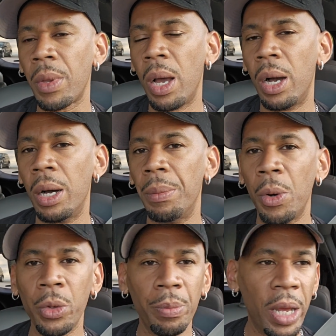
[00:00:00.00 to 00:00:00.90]

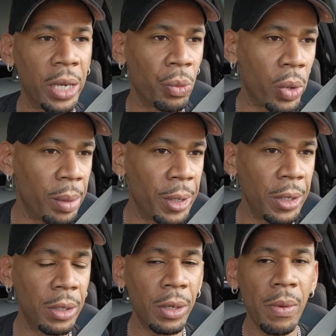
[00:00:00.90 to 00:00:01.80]
both men and
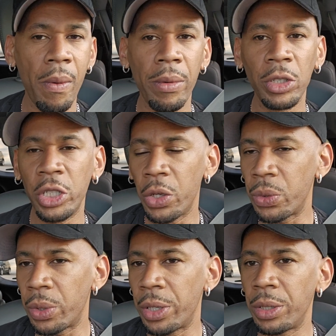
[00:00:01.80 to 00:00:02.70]
women,
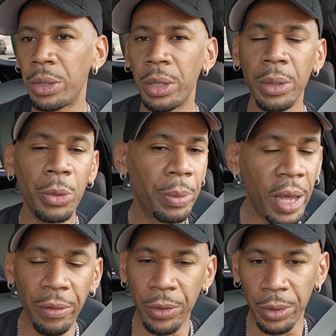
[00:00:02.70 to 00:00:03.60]
children,
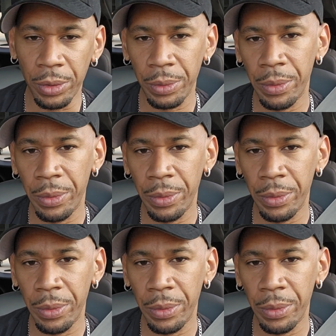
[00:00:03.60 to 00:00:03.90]
whomever.